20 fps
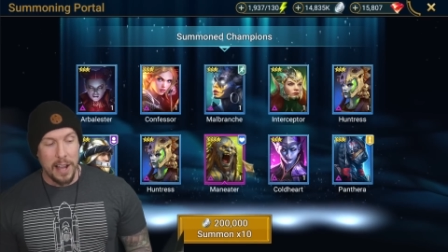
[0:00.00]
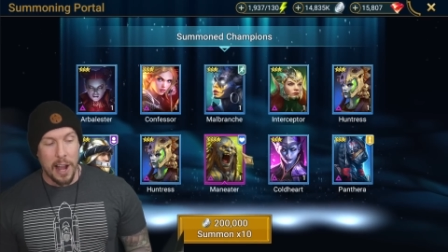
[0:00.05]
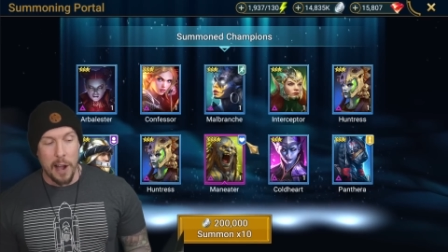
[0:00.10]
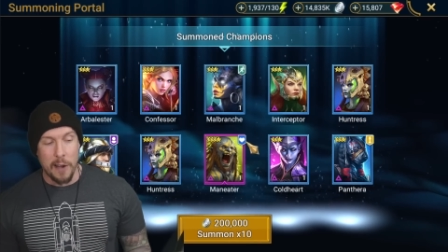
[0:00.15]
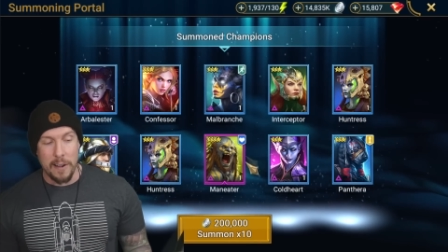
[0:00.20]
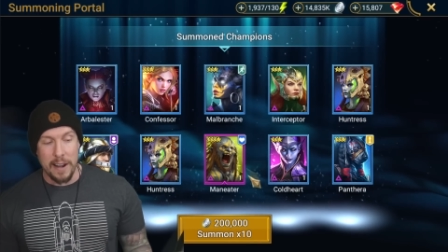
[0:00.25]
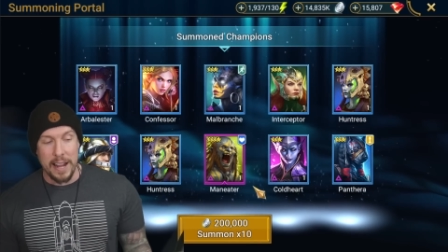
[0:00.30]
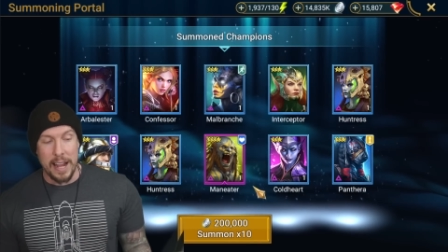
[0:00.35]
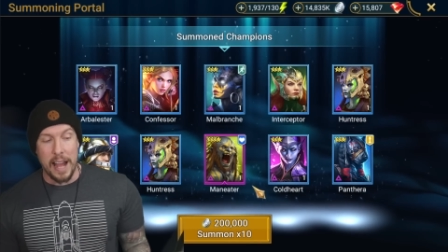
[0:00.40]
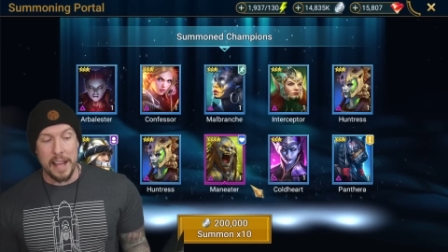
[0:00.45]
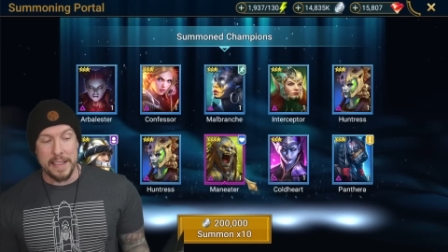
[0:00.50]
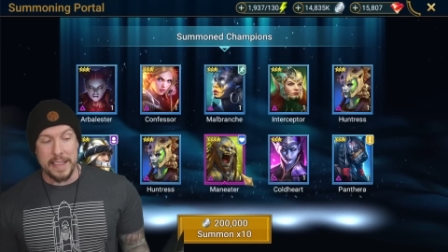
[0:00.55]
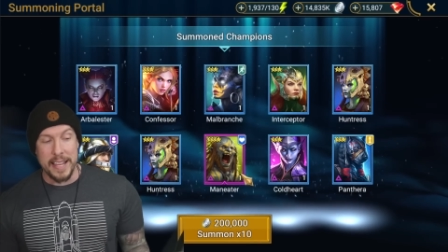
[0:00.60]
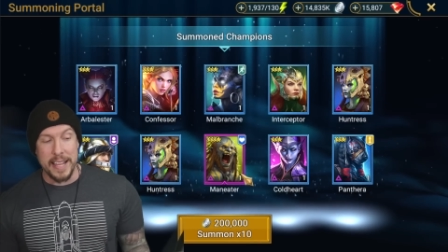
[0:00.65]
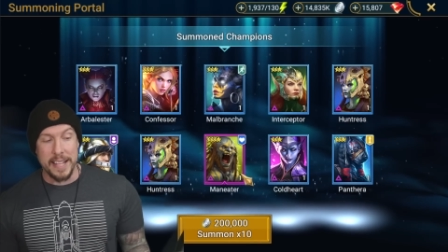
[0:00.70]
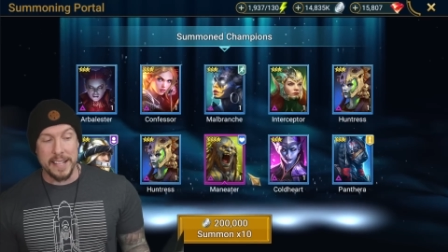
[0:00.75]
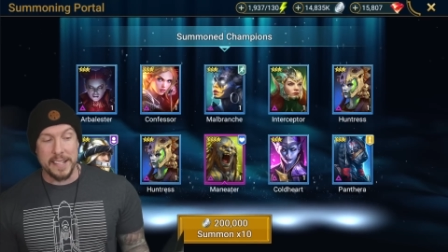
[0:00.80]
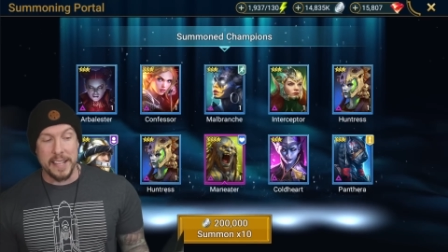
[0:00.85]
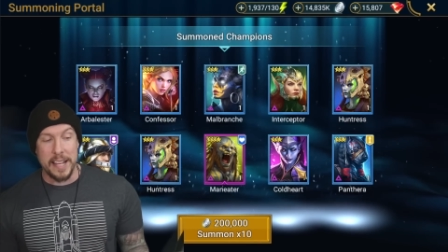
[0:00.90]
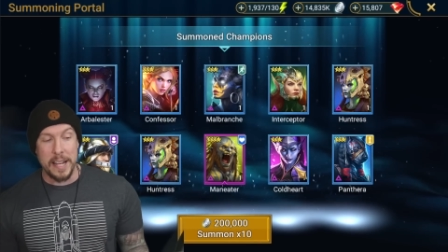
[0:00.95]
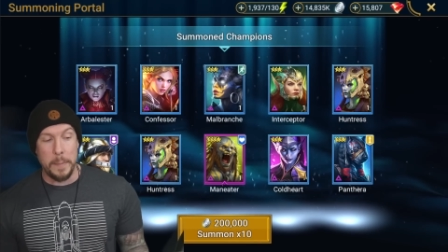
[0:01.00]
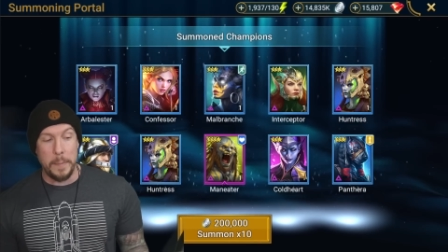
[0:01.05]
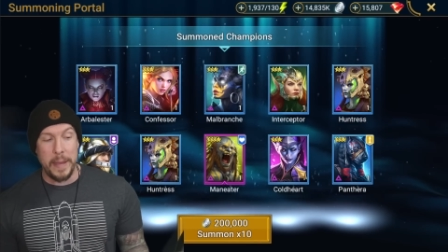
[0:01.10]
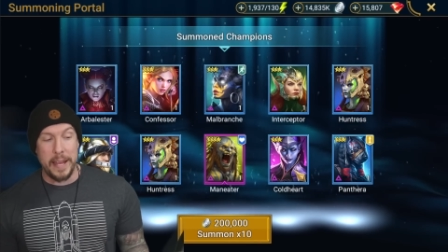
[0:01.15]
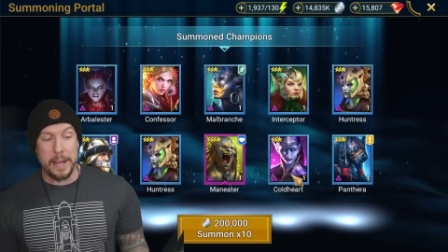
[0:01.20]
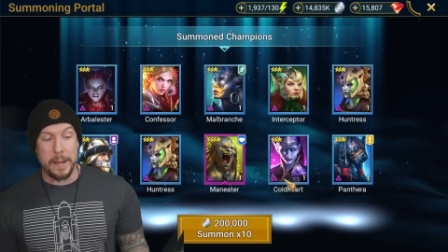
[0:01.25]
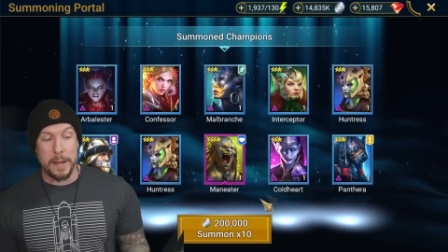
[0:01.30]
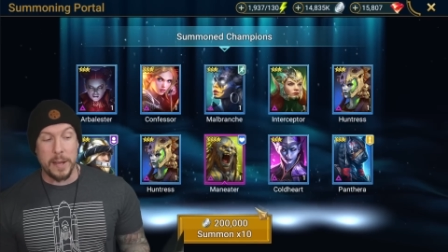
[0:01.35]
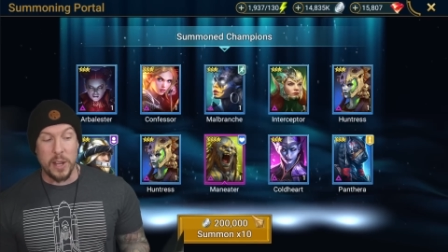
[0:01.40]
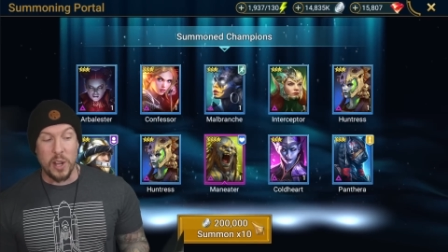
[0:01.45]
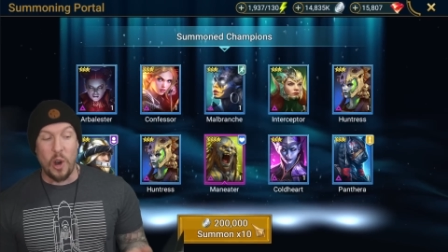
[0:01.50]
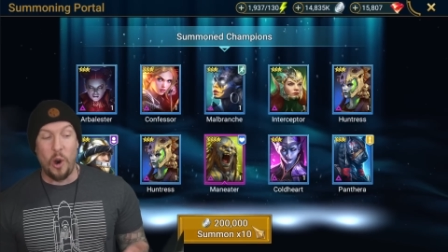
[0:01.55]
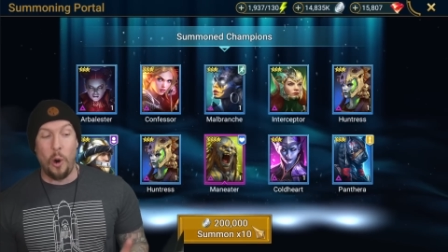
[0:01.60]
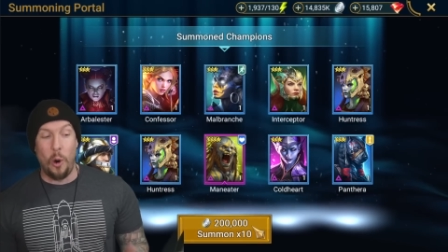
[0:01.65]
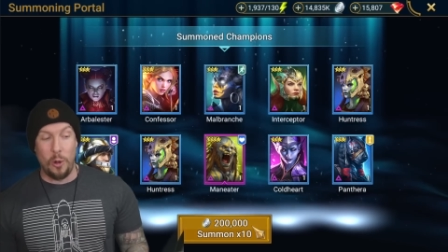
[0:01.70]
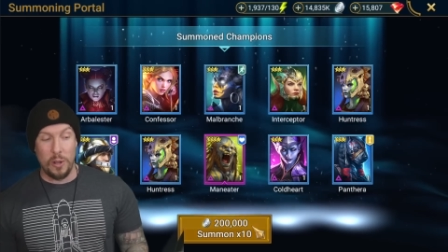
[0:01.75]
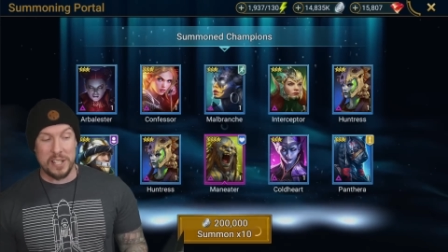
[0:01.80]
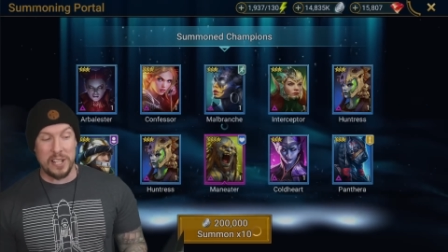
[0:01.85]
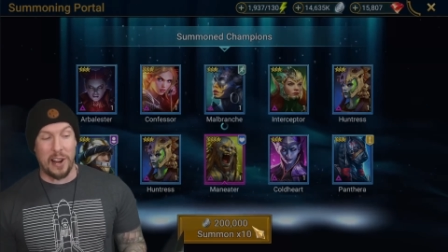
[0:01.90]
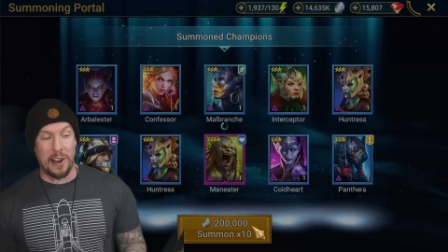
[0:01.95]
All right, I think it's going to be
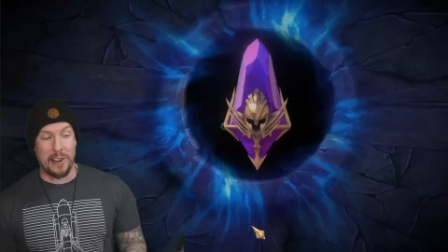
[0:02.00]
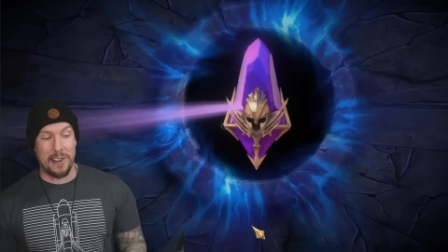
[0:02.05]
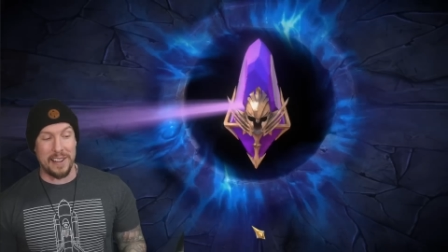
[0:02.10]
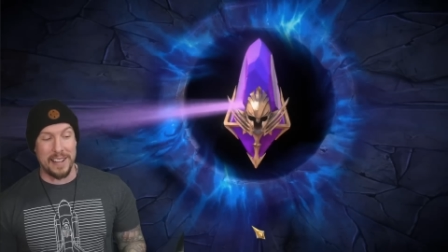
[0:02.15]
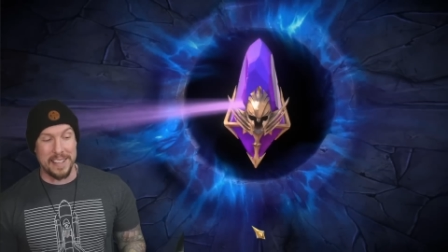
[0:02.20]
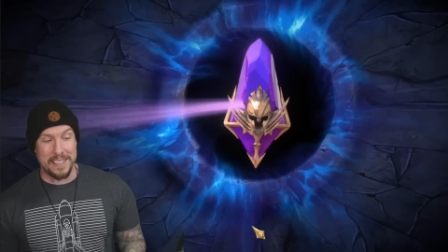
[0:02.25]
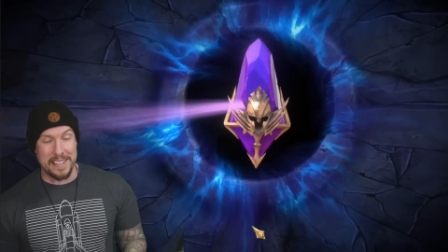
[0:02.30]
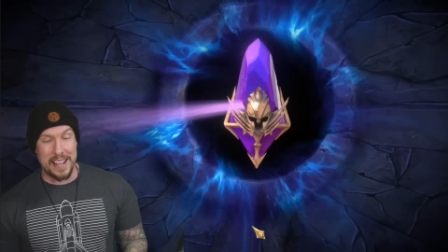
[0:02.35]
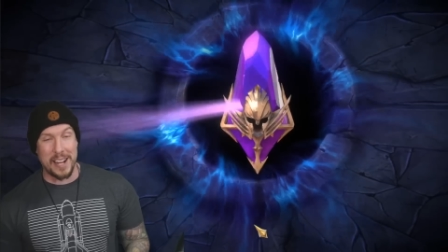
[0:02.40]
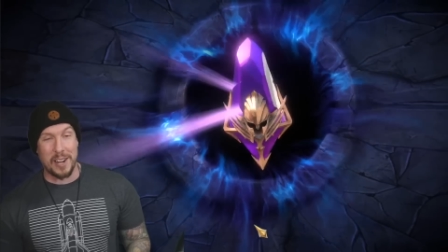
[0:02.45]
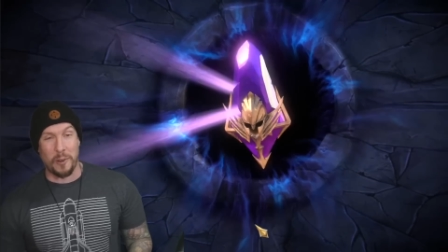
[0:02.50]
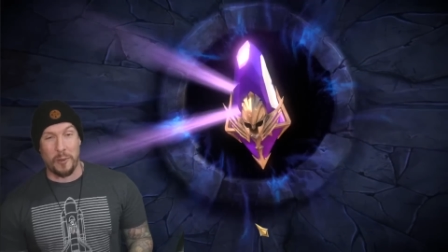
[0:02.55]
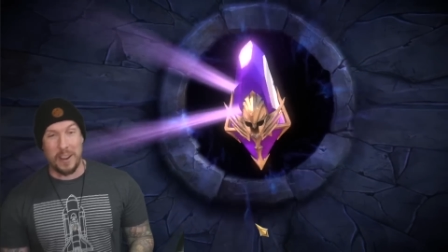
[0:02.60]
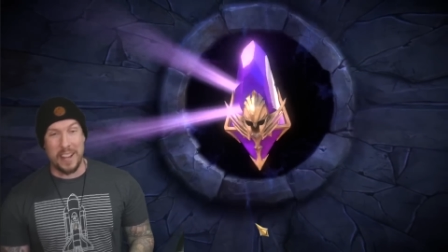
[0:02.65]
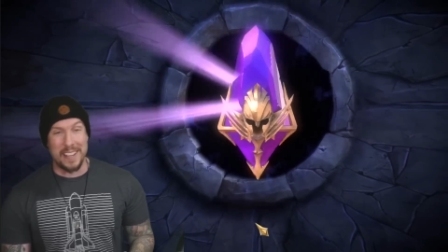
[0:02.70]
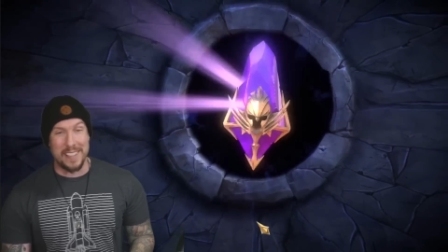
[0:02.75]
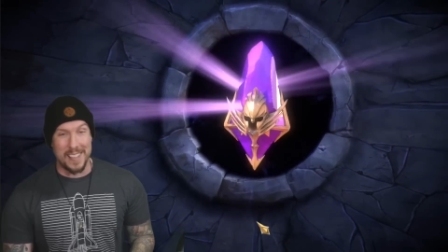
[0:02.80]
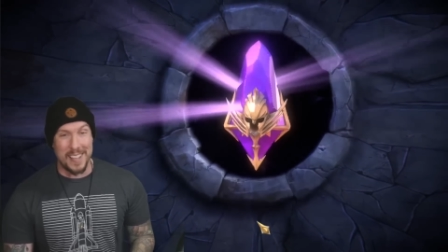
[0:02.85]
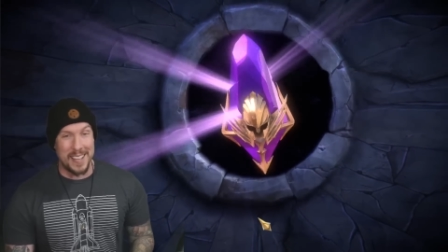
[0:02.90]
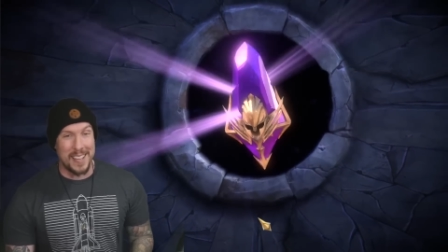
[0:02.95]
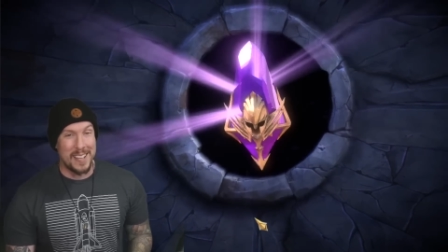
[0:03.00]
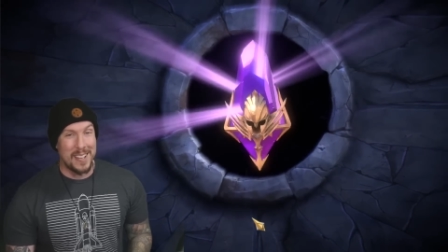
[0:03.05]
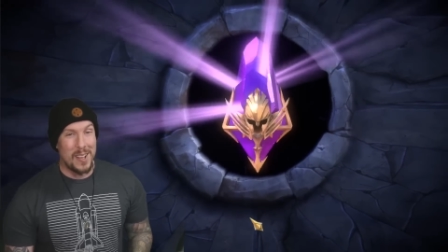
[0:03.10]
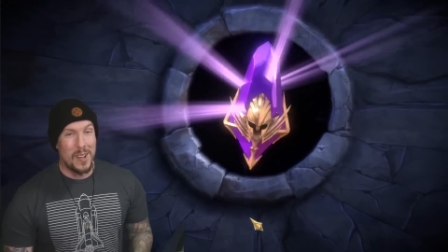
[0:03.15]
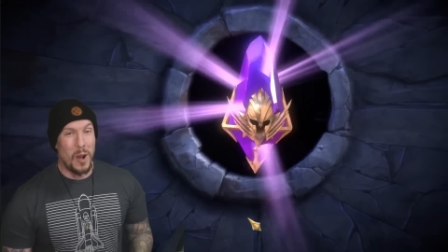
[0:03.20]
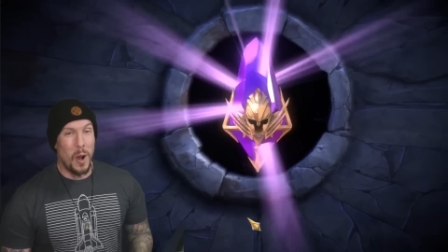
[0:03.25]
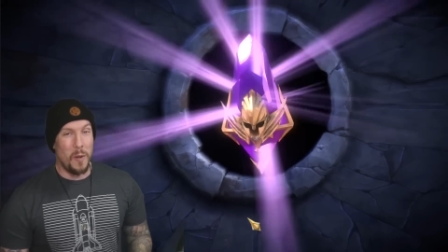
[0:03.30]
Cold Heart. Isn't that crazy?